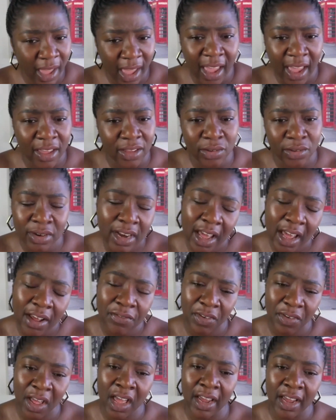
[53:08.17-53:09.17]
okay, you're not
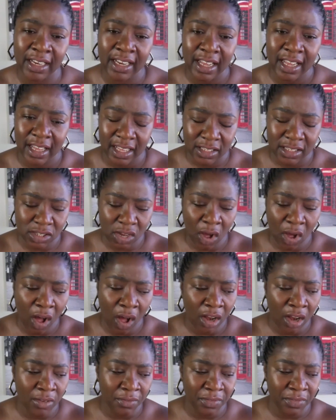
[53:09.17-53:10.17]
fine. It's
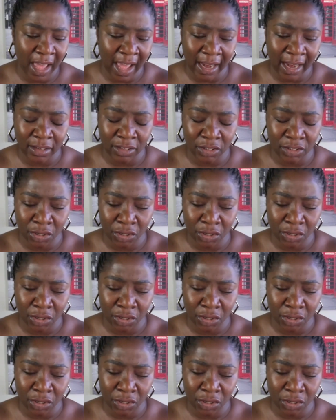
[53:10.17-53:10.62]
all of that,